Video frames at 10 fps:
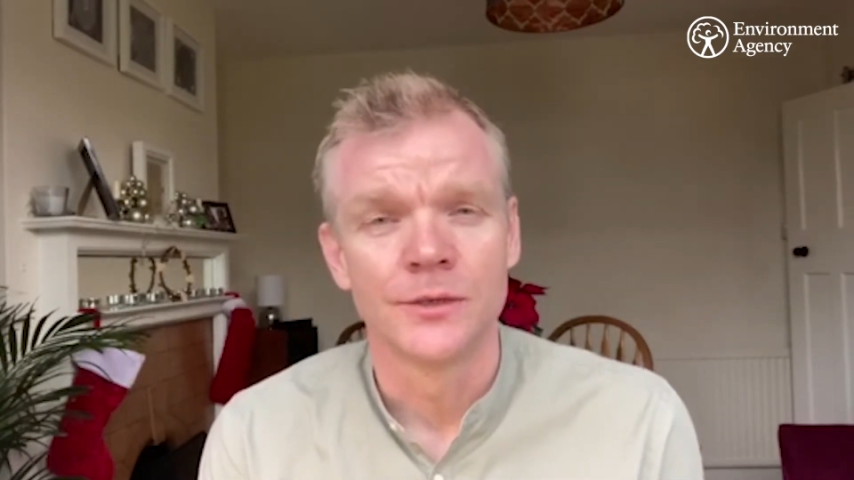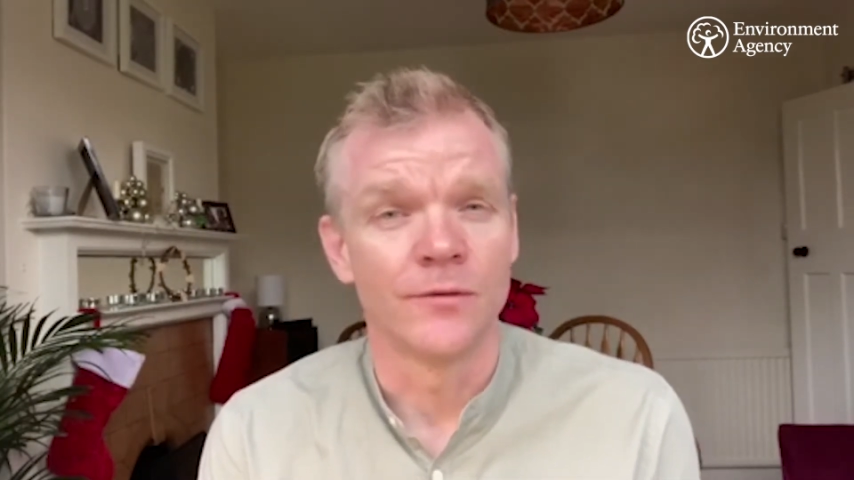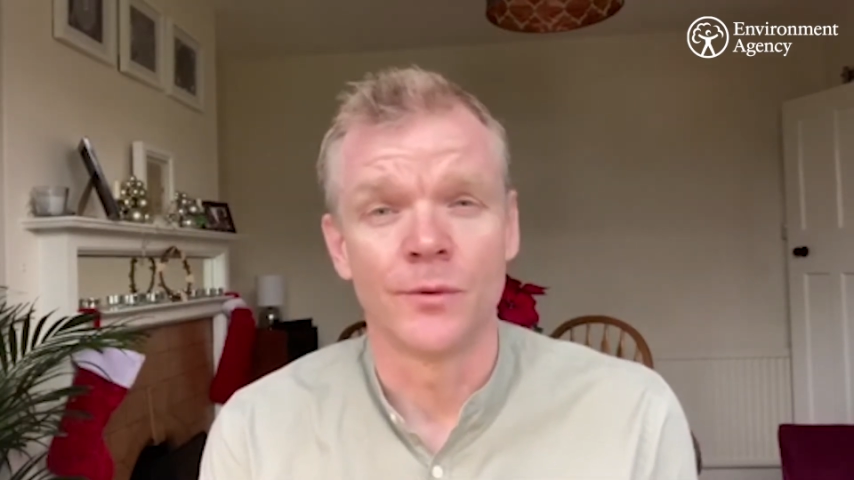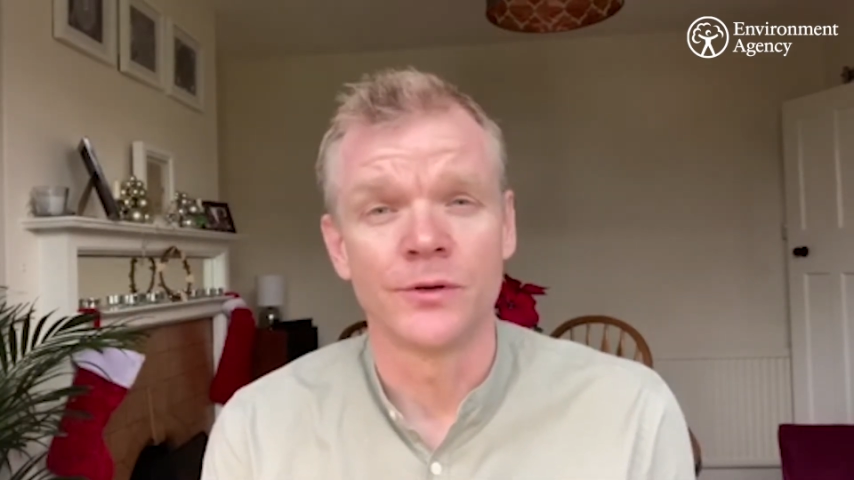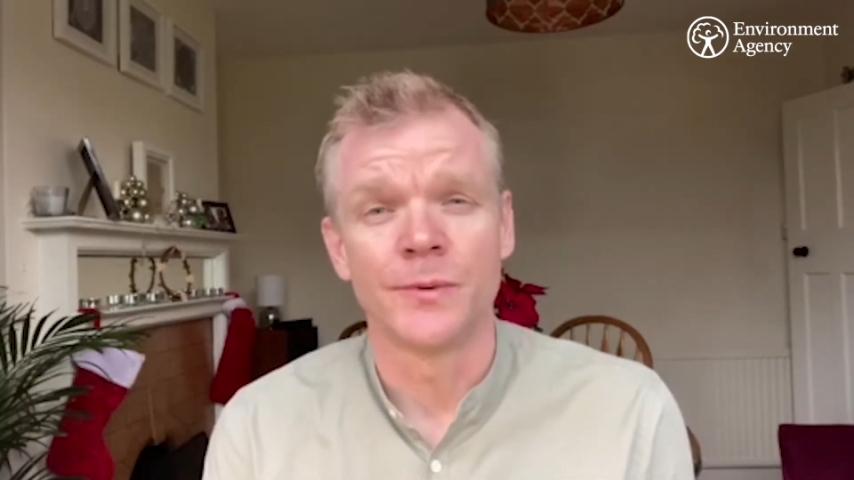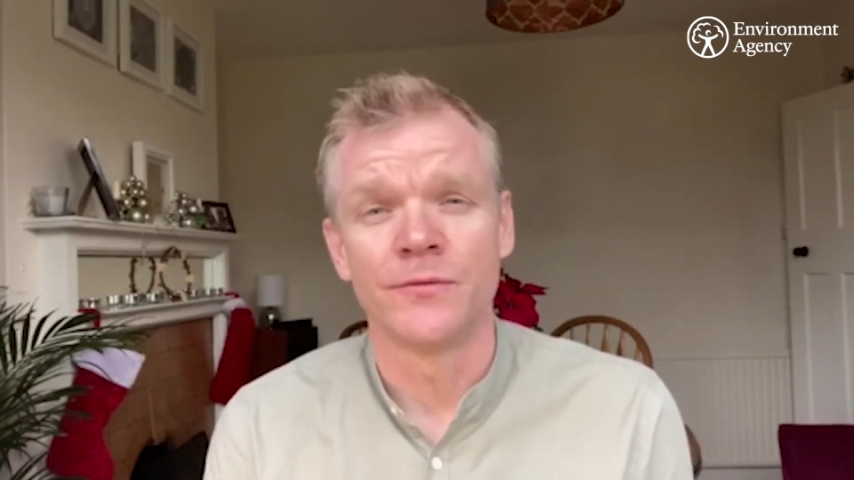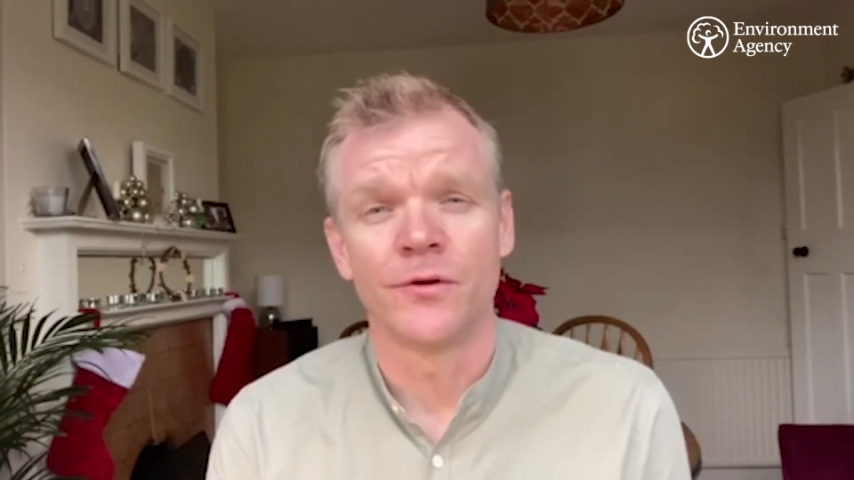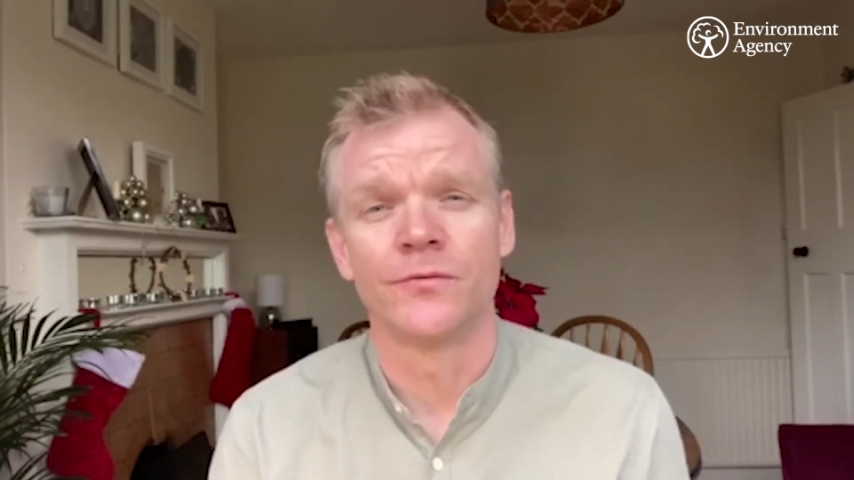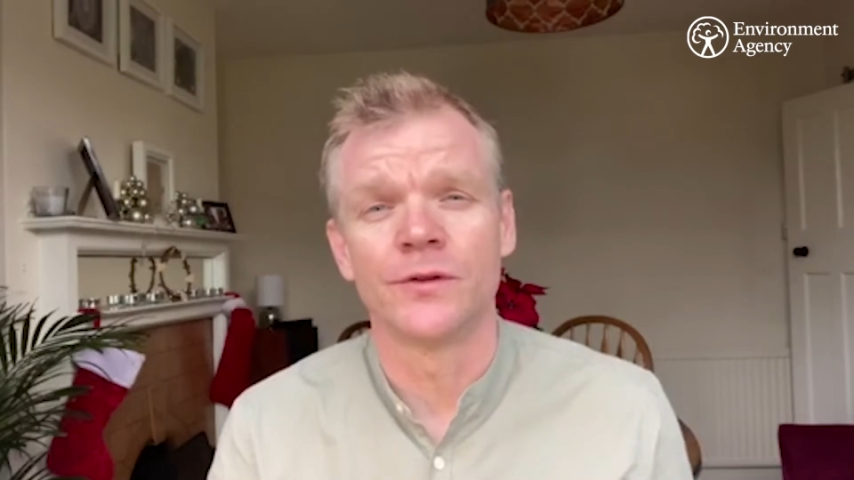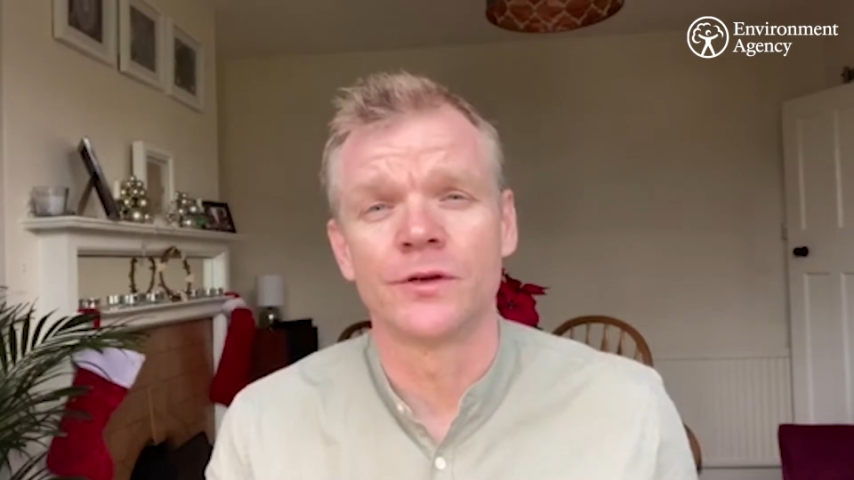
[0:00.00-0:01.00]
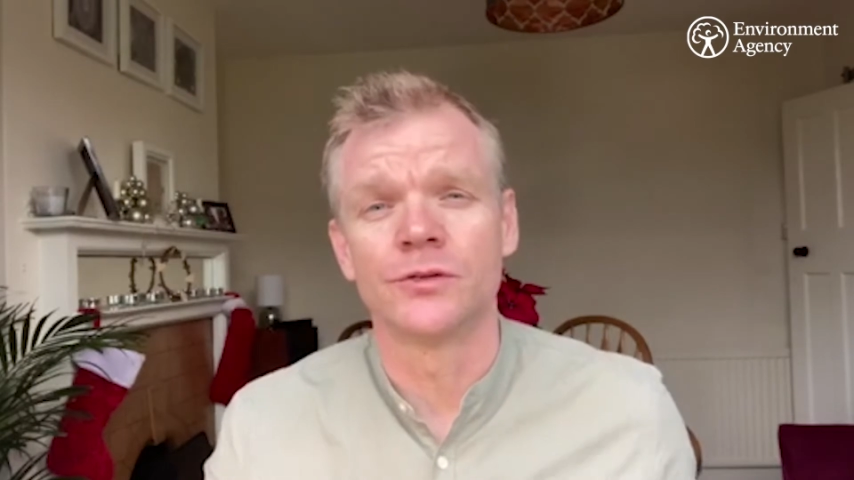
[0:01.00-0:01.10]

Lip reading: To everybody who's been involved in the